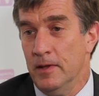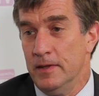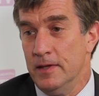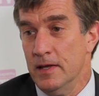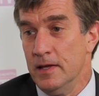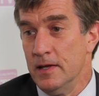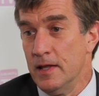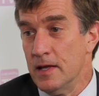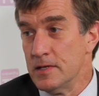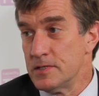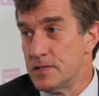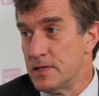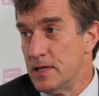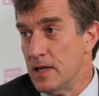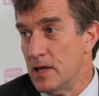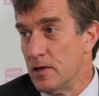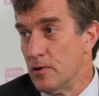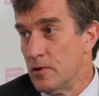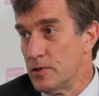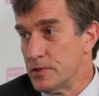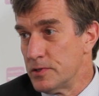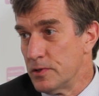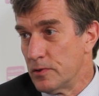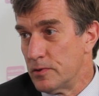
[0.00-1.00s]
But then SDN
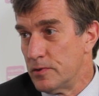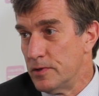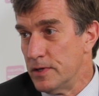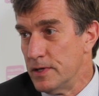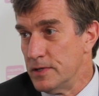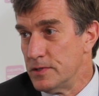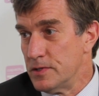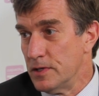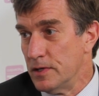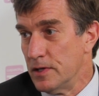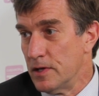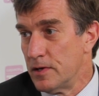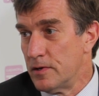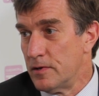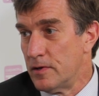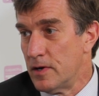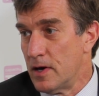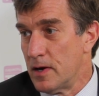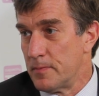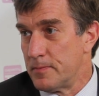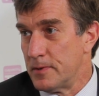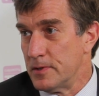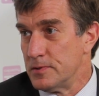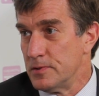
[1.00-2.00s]
also creates another
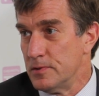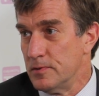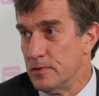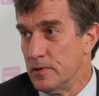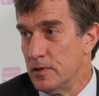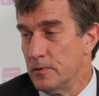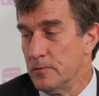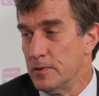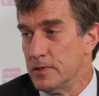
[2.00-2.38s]
opportunity,